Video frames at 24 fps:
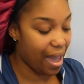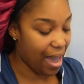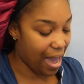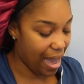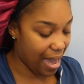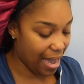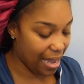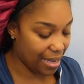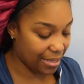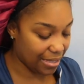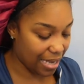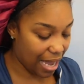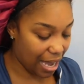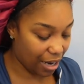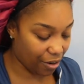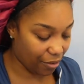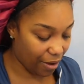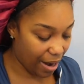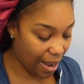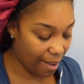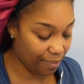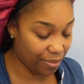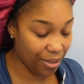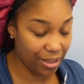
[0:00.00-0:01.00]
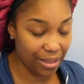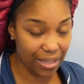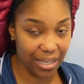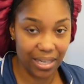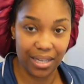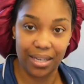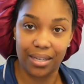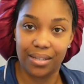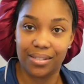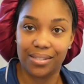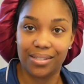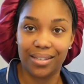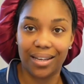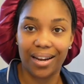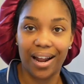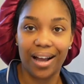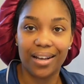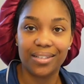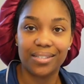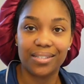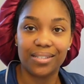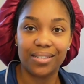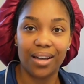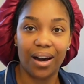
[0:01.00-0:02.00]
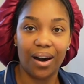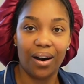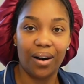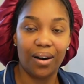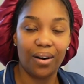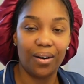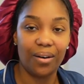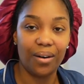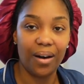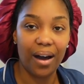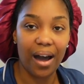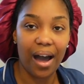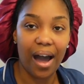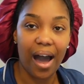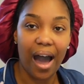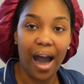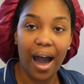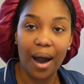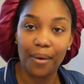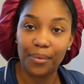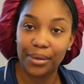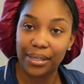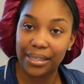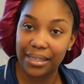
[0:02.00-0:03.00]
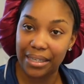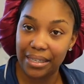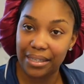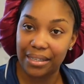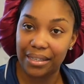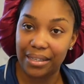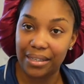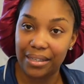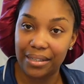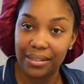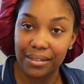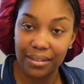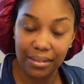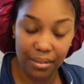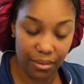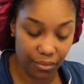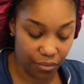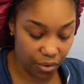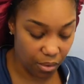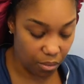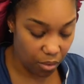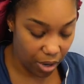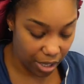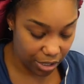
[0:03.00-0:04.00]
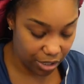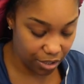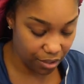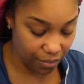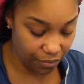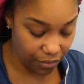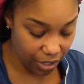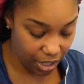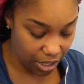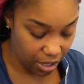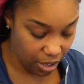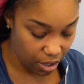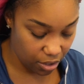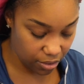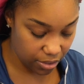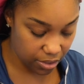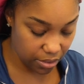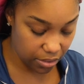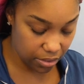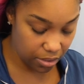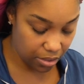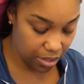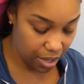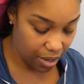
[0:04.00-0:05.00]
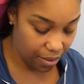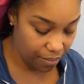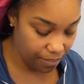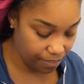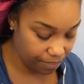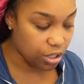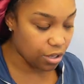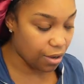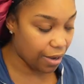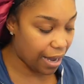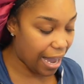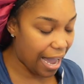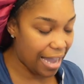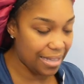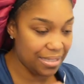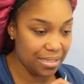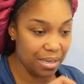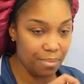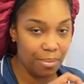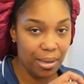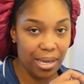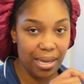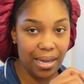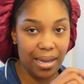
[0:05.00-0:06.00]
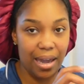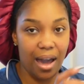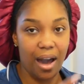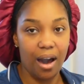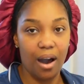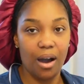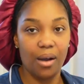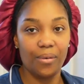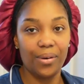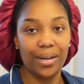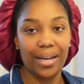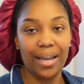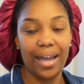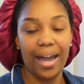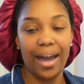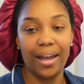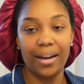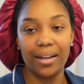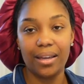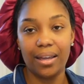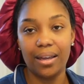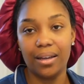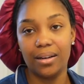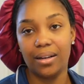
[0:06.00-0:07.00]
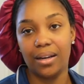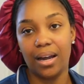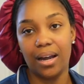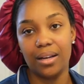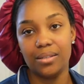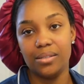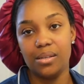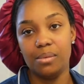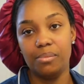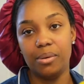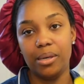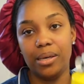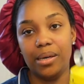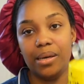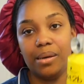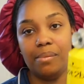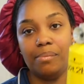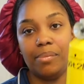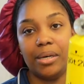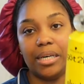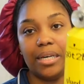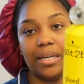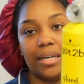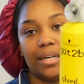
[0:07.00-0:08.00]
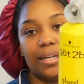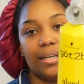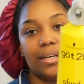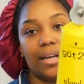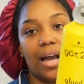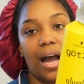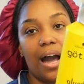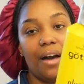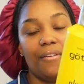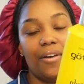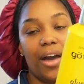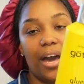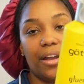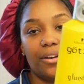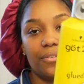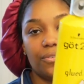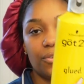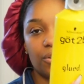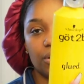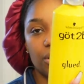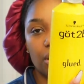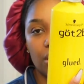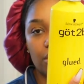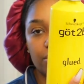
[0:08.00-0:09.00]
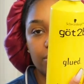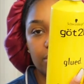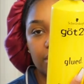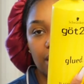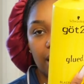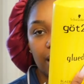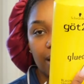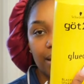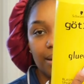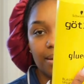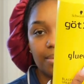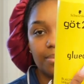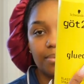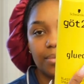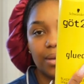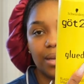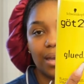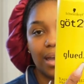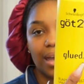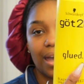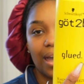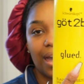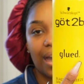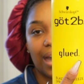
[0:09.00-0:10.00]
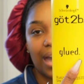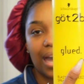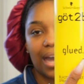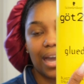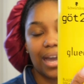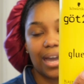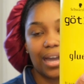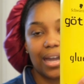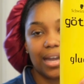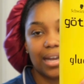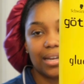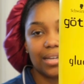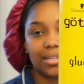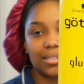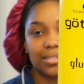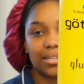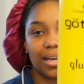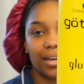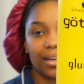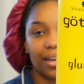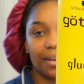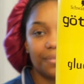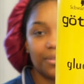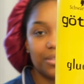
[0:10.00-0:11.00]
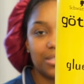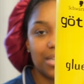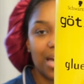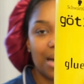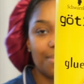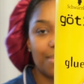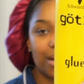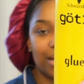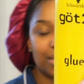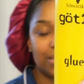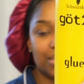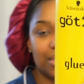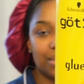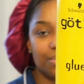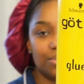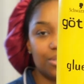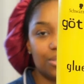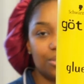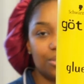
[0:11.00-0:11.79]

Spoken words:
And I grabbed the things that I saw I would need from watching videos and stuff. So got to be, I already had a can of got to be, but I've had it for a long time. And it's like every time I attempt